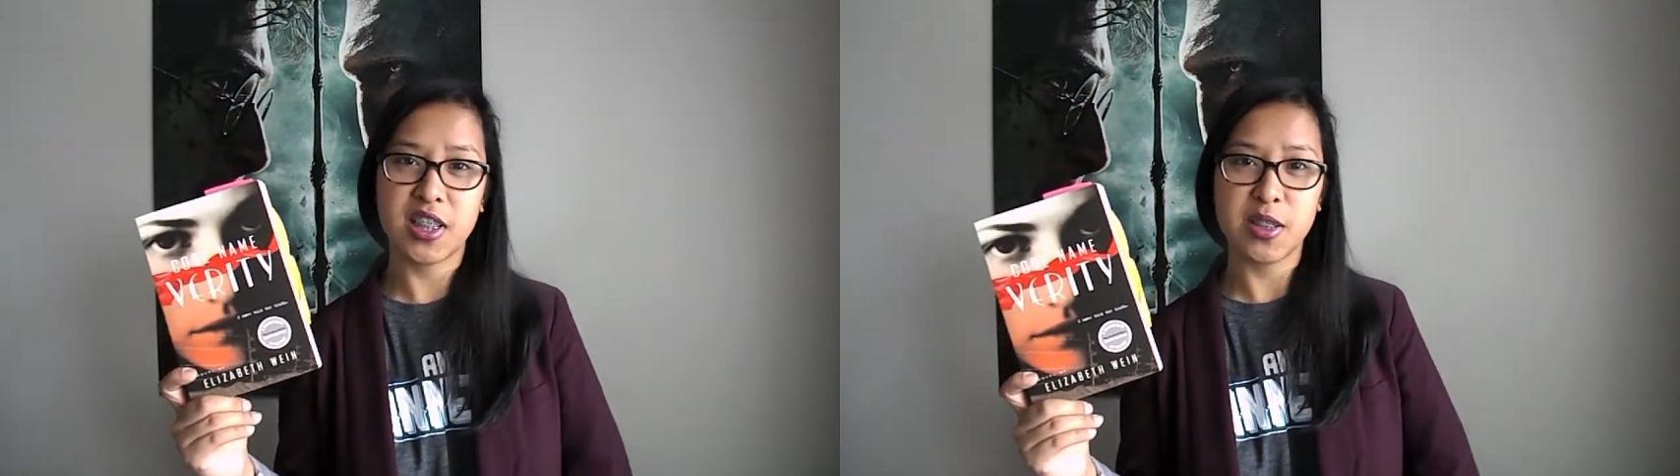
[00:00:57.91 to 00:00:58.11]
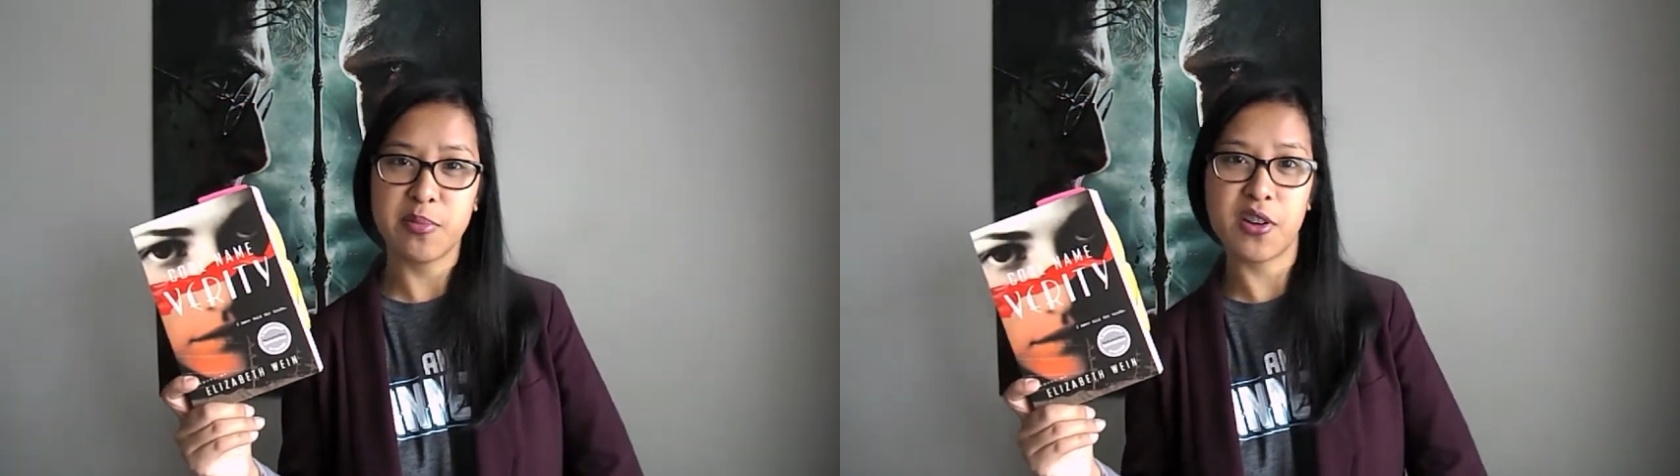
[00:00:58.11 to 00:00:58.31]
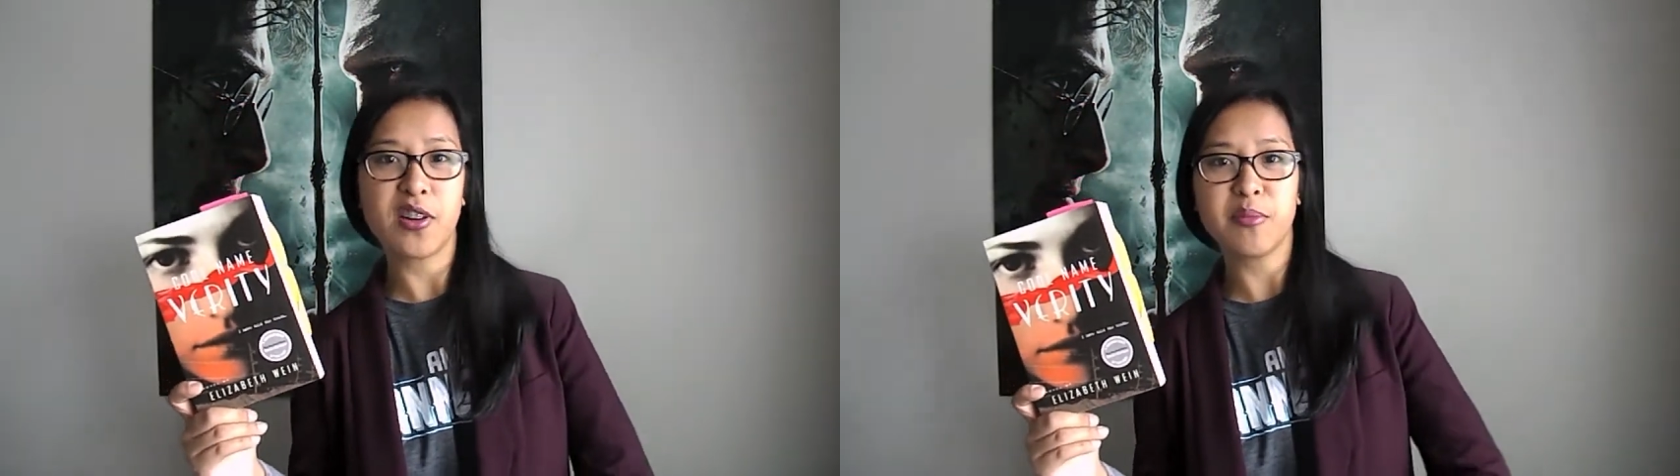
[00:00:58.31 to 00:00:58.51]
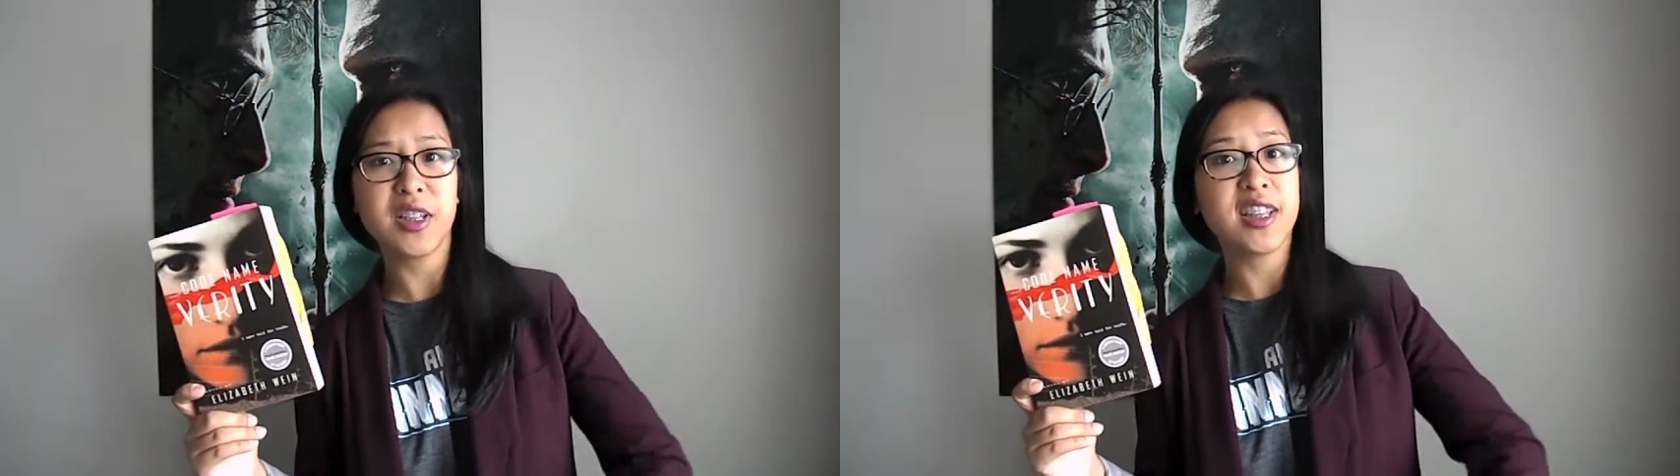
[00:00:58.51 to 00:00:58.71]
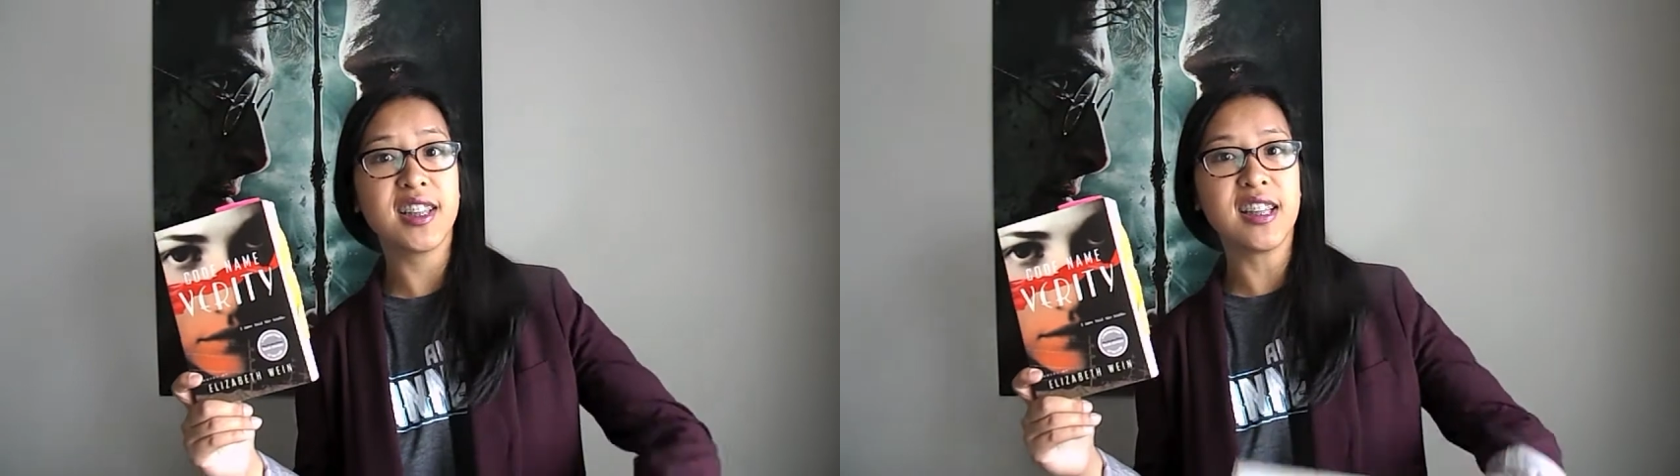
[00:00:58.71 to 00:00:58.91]
she bought
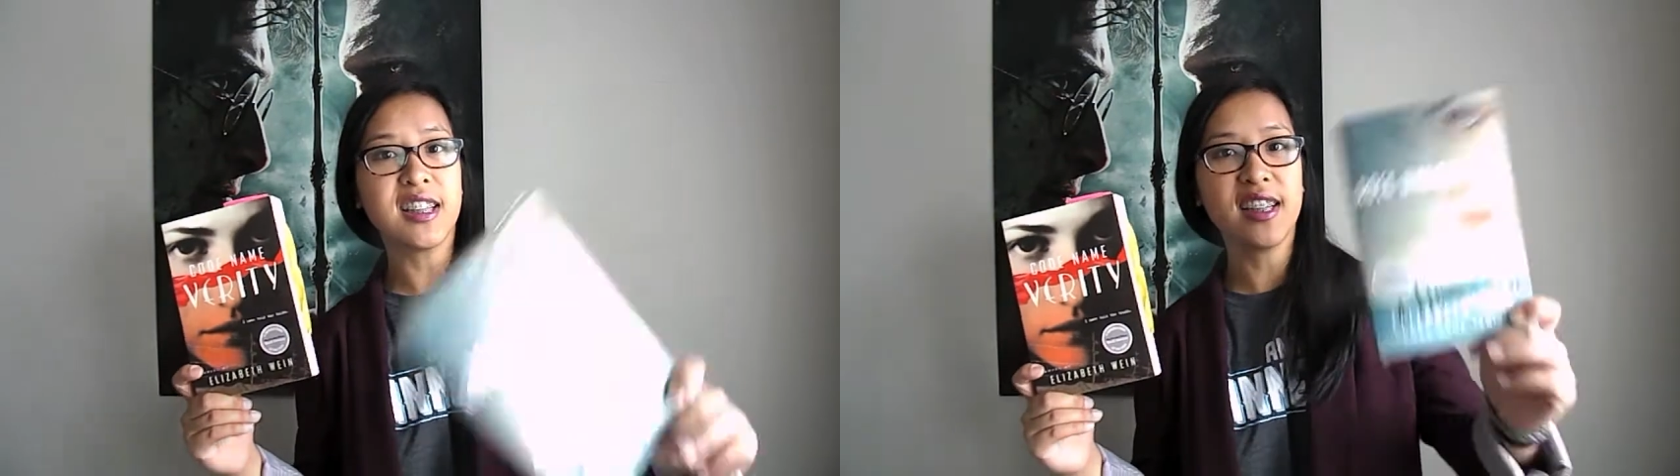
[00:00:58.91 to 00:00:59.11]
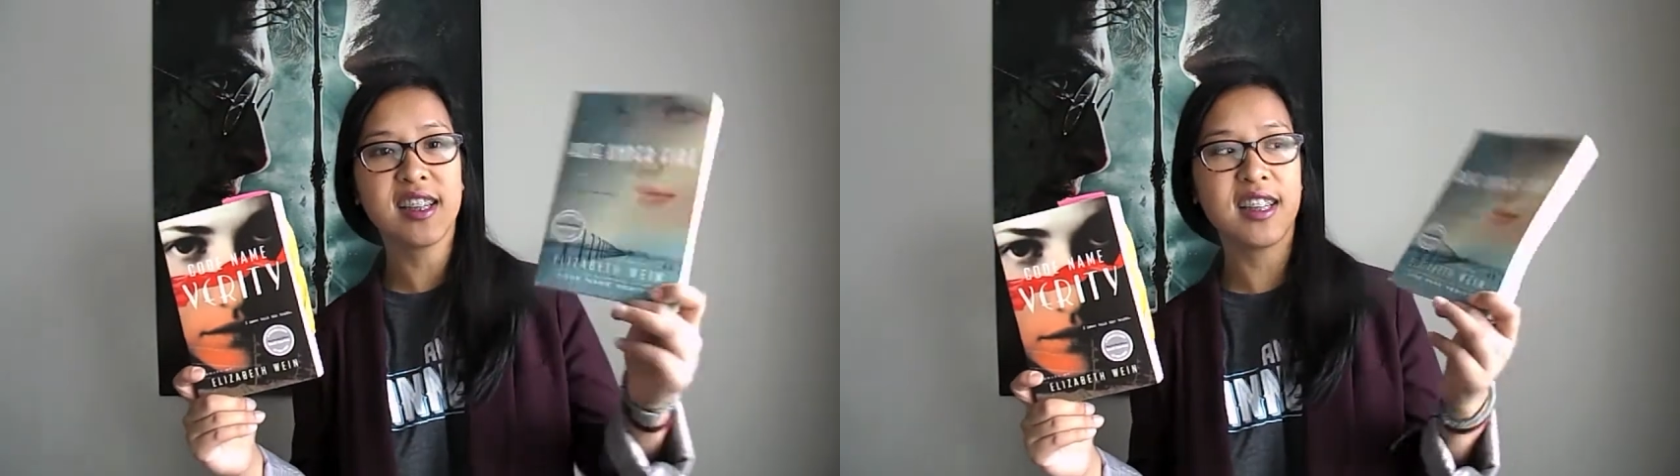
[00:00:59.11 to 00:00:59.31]
me